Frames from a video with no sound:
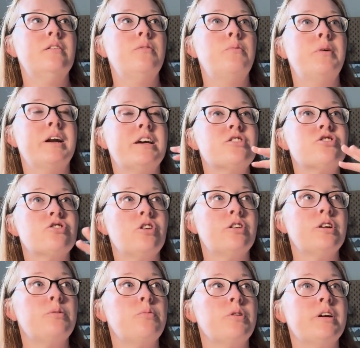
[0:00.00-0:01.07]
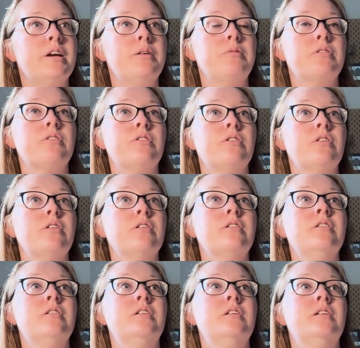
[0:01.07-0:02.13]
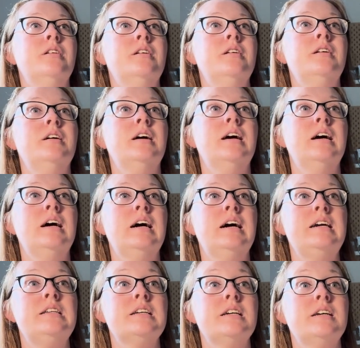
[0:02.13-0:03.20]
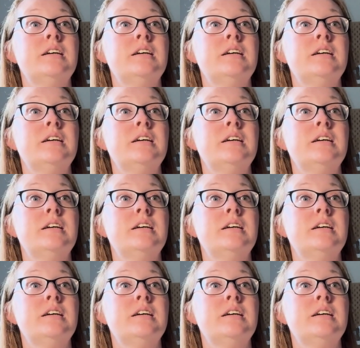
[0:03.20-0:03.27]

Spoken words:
when I started working with her, I